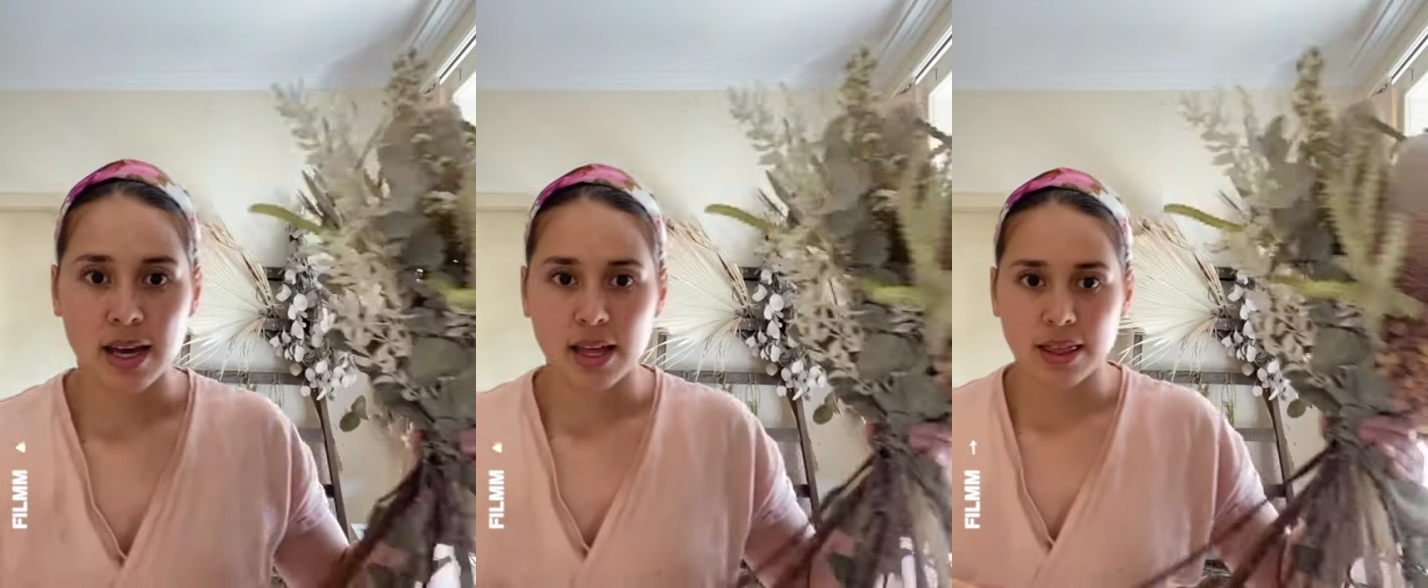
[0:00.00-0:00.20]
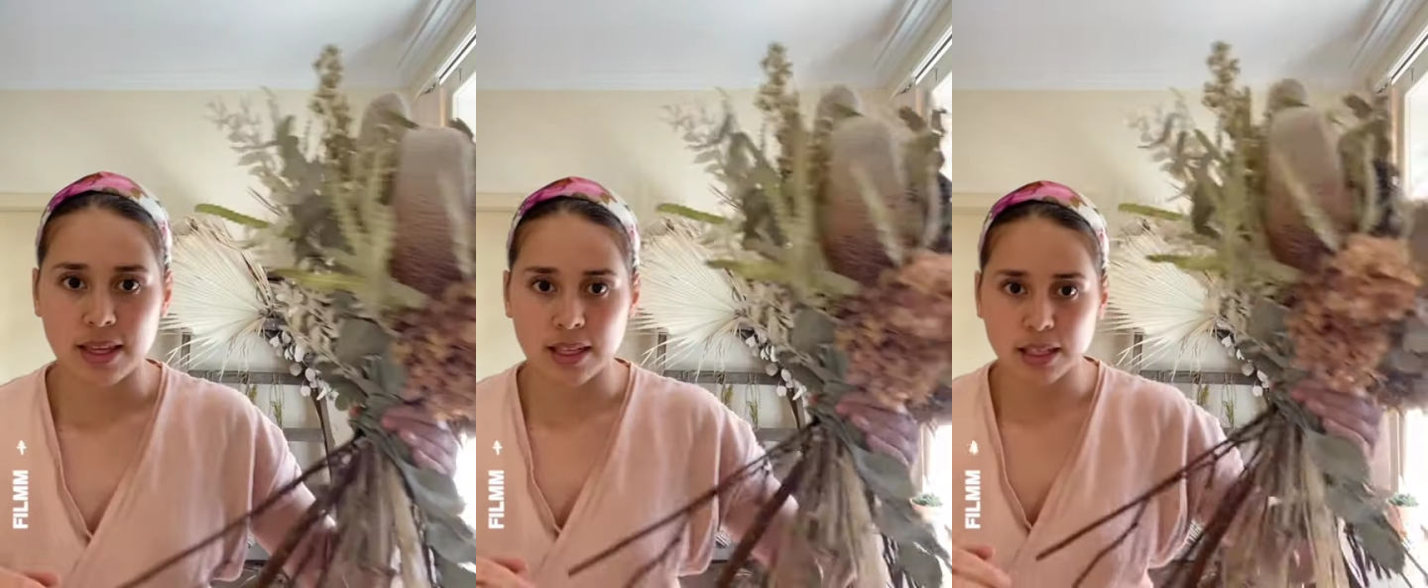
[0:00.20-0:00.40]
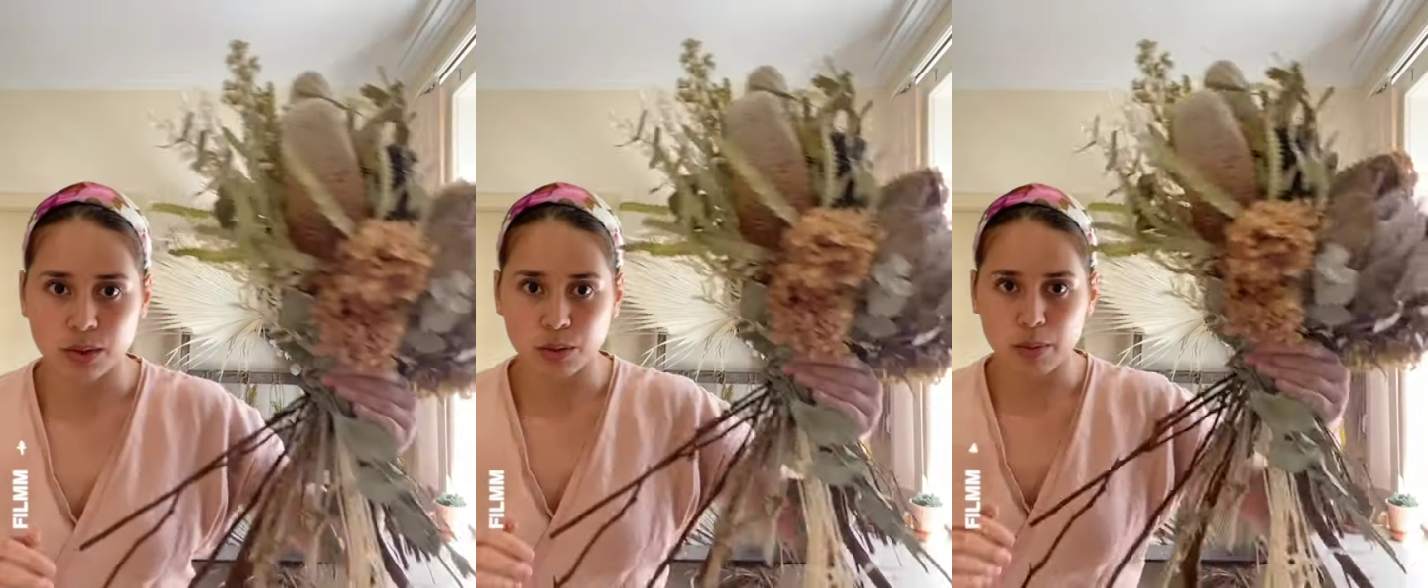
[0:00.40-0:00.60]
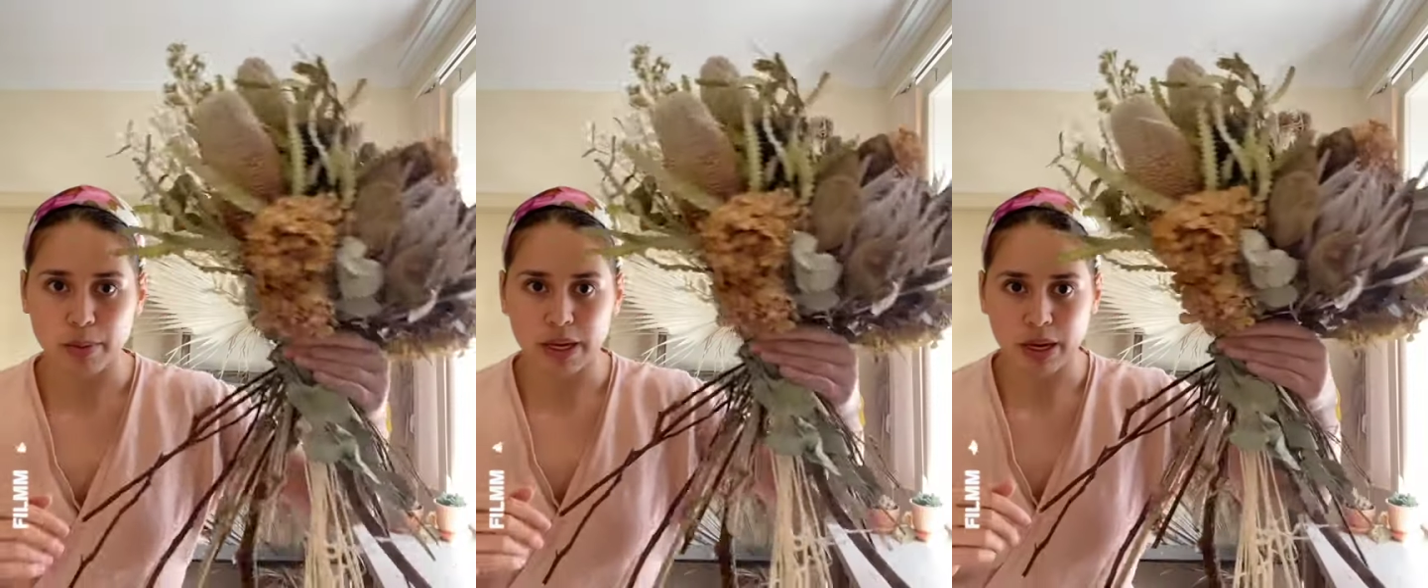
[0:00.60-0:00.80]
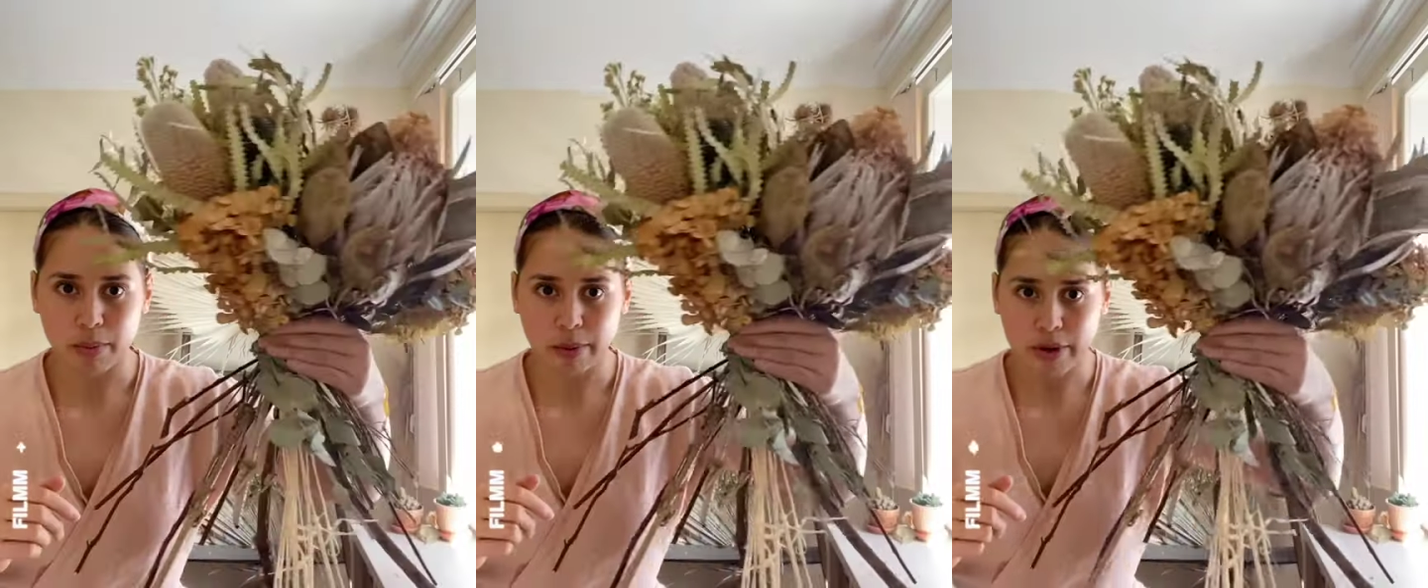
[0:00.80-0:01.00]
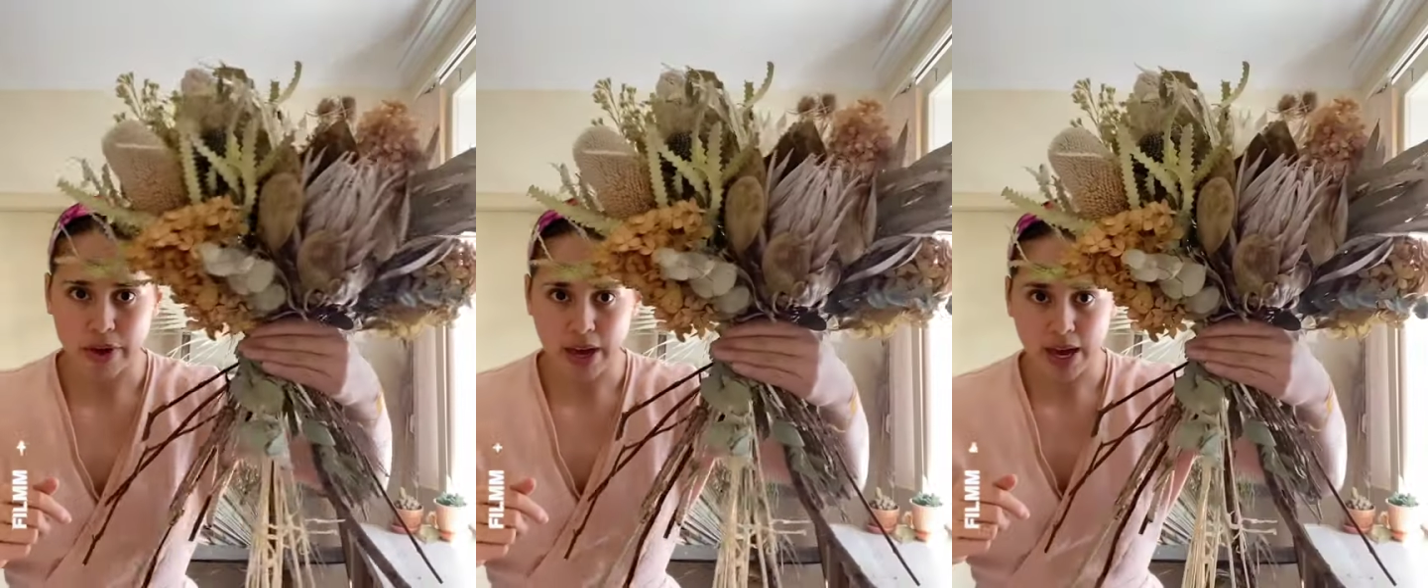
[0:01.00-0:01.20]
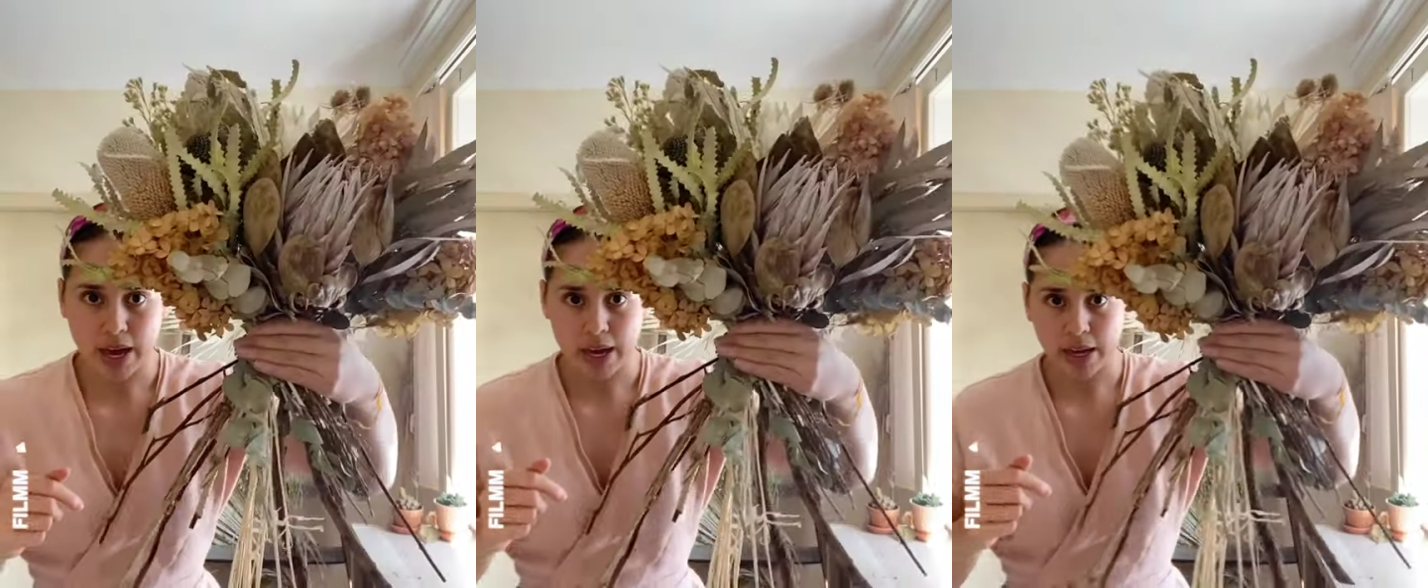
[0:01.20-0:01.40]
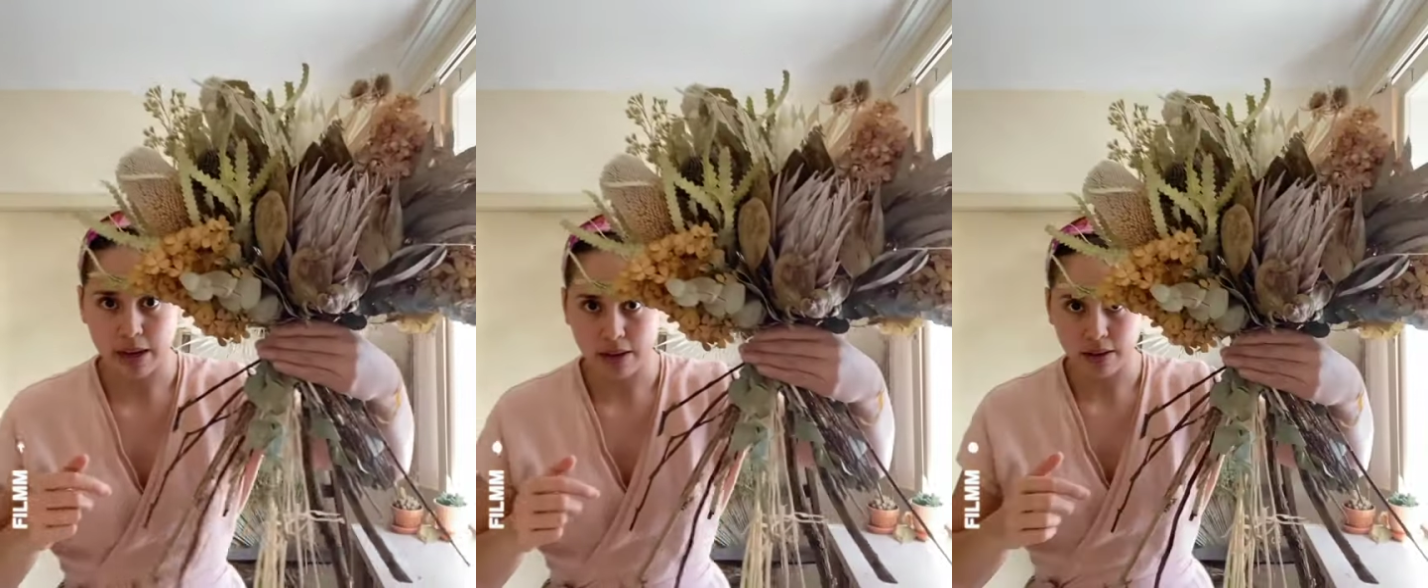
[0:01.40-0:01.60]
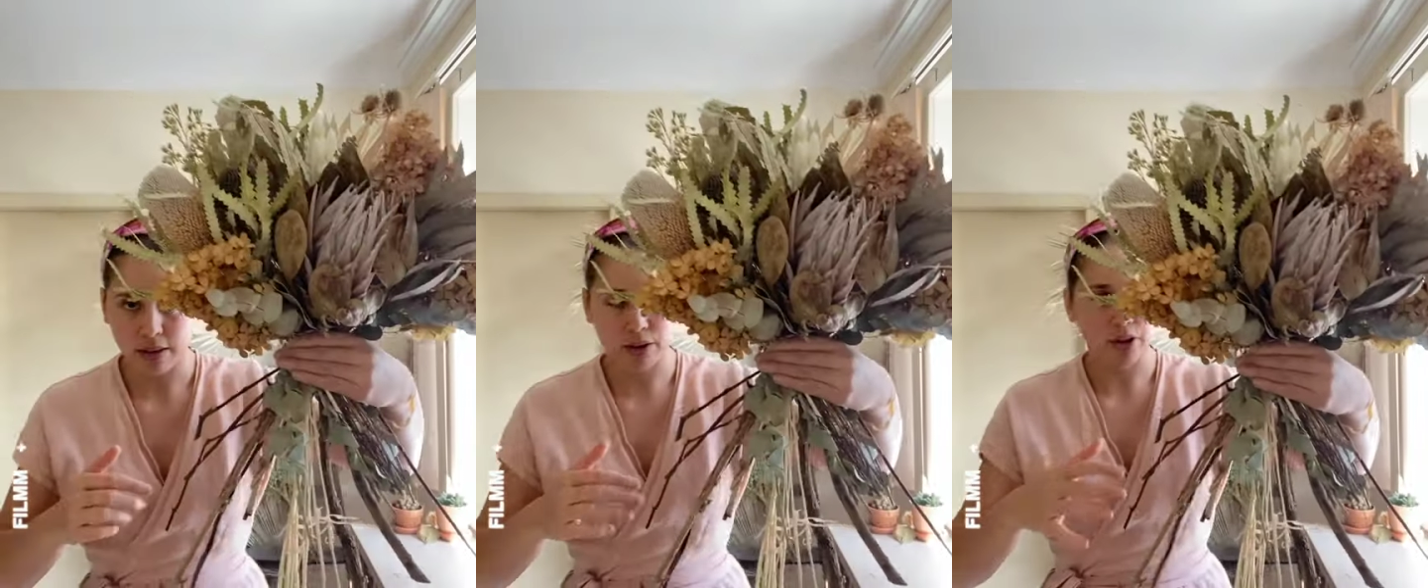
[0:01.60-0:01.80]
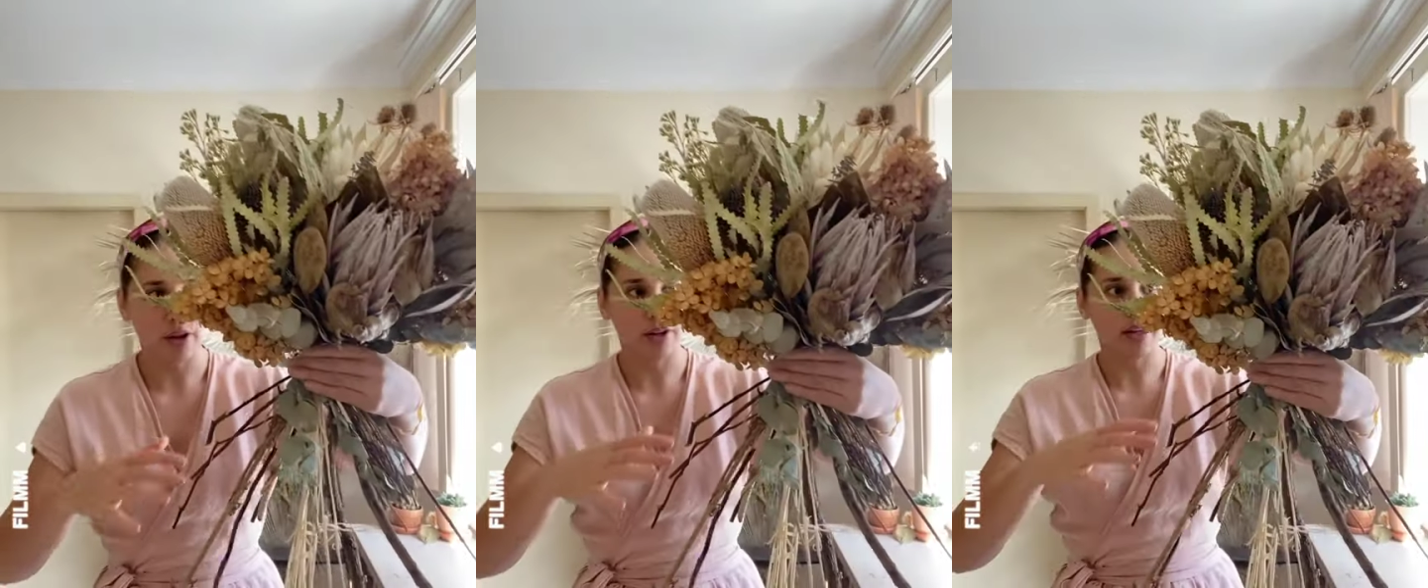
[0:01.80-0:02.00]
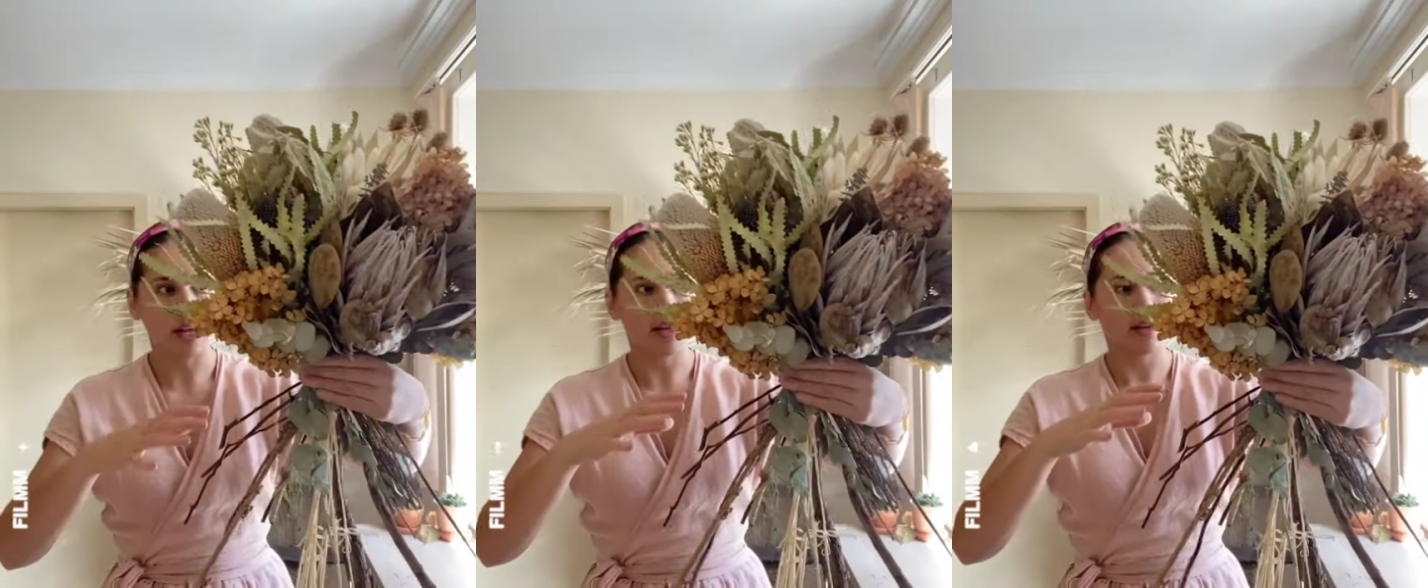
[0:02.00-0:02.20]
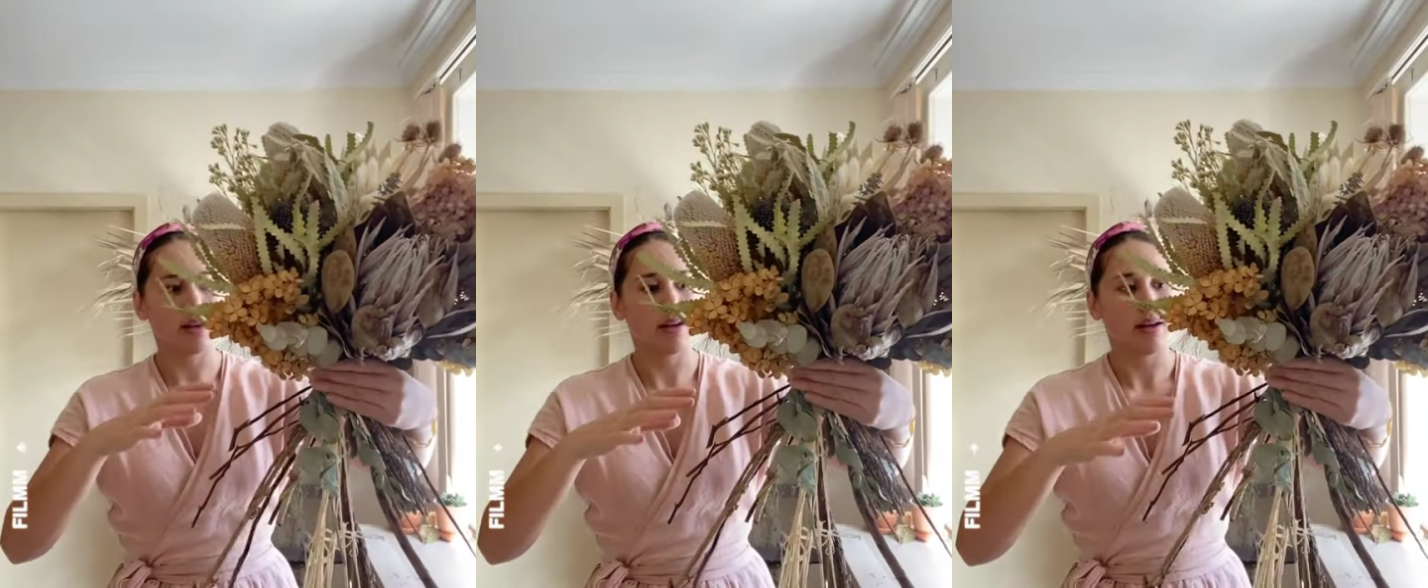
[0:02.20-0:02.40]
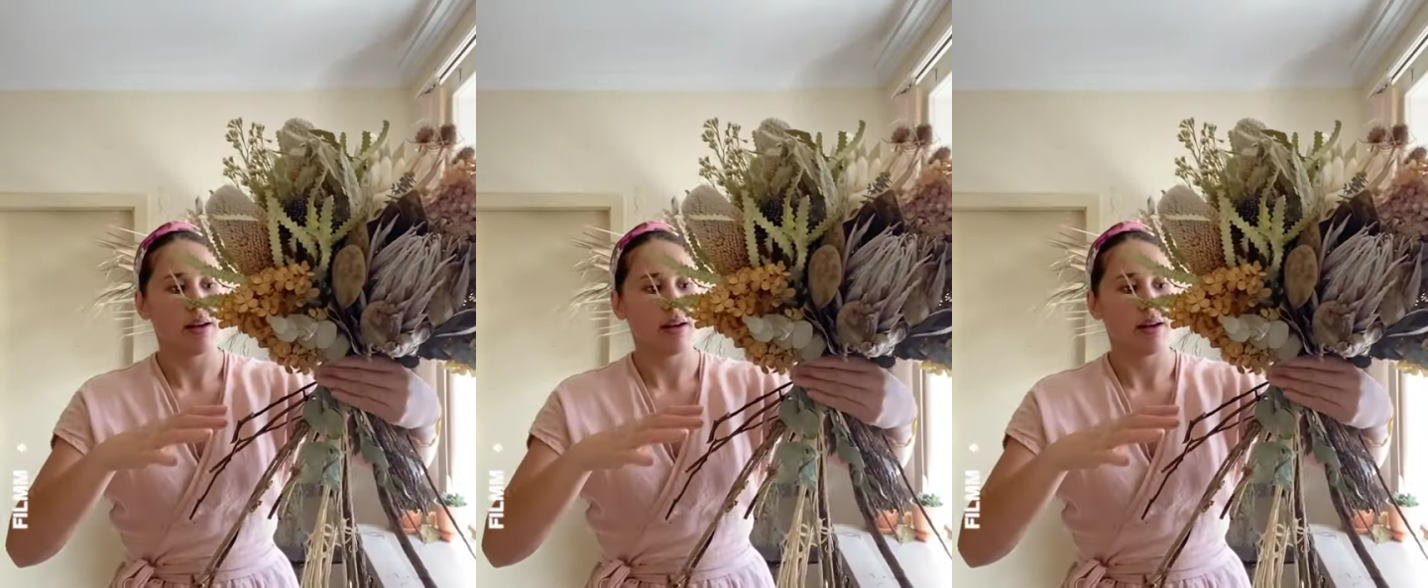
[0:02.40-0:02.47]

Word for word: This would be a bouquet, you know, like